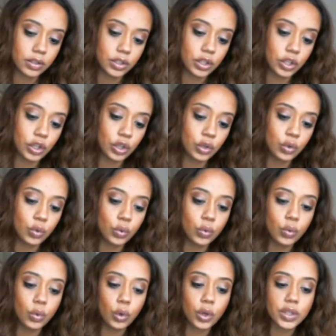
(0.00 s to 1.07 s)
to
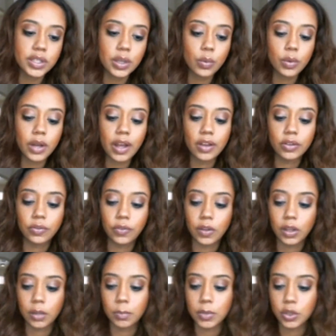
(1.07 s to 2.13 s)
you or someone else
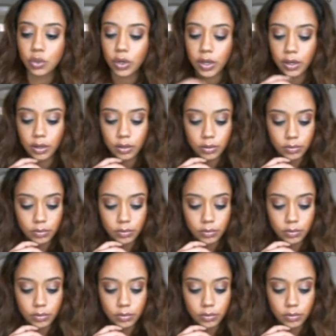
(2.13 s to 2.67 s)
feeling betrayed.